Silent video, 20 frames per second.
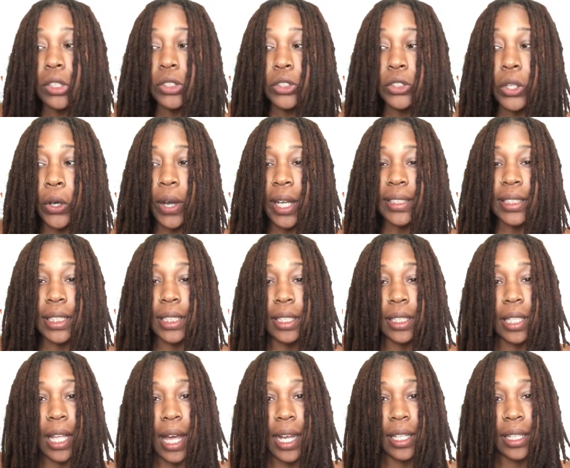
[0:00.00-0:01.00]
So I did
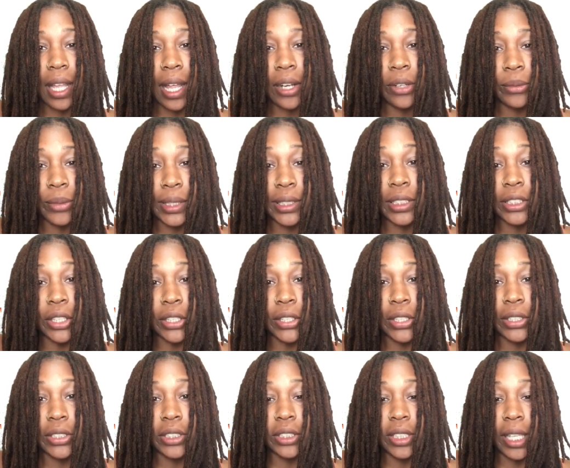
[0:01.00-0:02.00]
a lot of
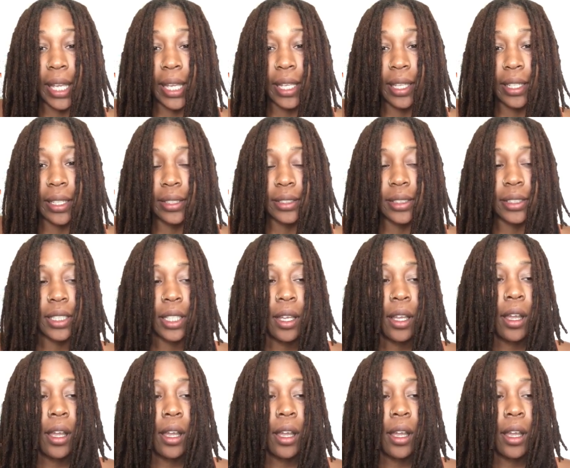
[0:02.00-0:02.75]
research, and